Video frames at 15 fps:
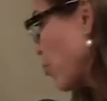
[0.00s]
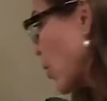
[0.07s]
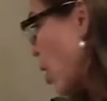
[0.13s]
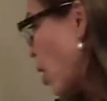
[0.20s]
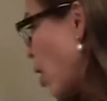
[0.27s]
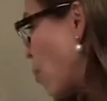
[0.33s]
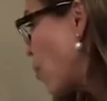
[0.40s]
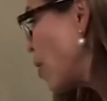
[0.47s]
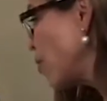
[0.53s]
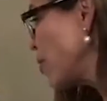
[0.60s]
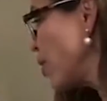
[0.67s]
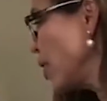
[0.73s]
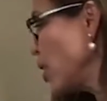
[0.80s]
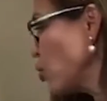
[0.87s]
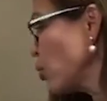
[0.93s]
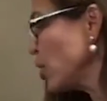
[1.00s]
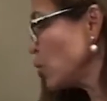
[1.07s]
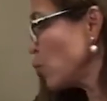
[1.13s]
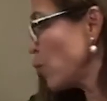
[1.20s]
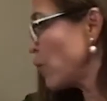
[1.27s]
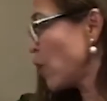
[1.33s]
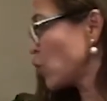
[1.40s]
The increased
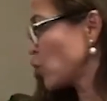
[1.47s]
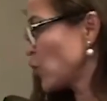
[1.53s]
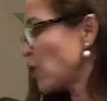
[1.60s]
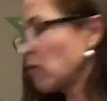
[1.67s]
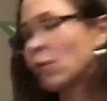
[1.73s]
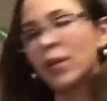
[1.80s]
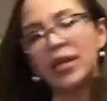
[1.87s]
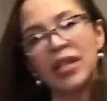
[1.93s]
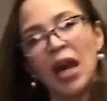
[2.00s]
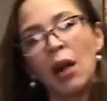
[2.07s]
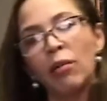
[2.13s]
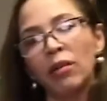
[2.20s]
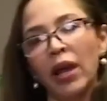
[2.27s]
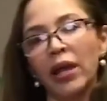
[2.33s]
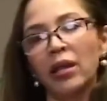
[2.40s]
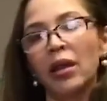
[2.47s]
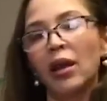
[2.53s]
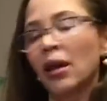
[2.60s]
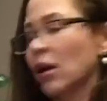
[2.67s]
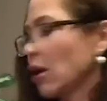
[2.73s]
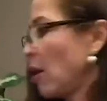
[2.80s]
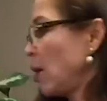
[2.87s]
production of a metabolite
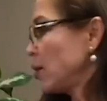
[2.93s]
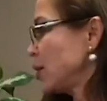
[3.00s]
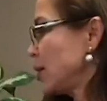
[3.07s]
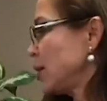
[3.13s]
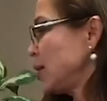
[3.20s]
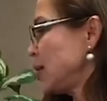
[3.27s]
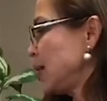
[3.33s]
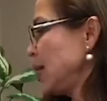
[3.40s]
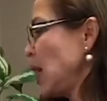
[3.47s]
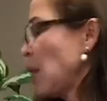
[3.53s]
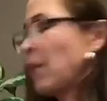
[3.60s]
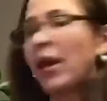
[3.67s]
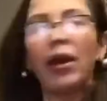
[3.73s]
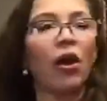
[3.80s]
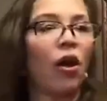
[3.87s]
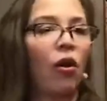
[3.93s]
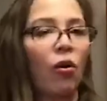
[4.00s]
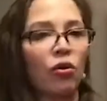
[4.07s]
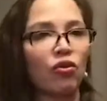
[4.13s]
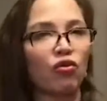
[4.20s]
called TMAO,